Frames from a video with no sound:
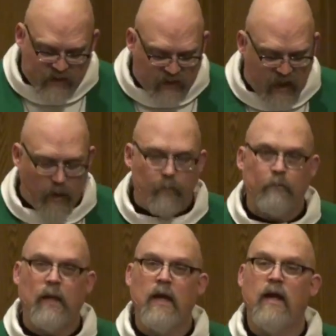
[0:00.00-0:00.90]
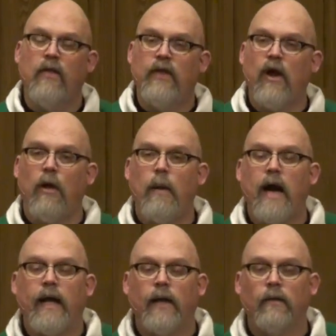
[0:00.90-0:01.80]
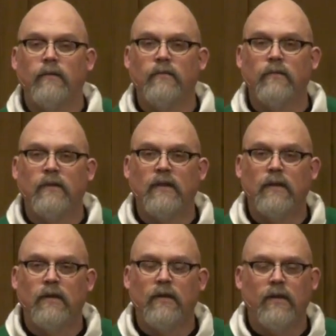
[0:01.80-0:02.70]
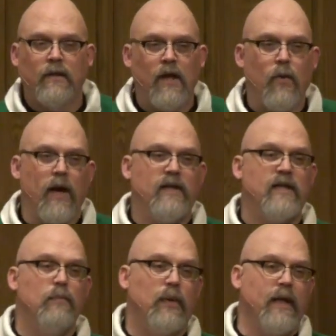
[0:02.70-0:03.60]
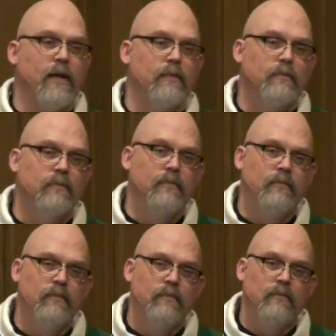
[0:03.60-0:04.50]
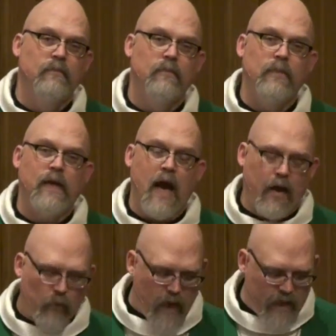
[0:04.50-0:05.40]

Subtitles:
is to come, the Almighty. Quite simply, God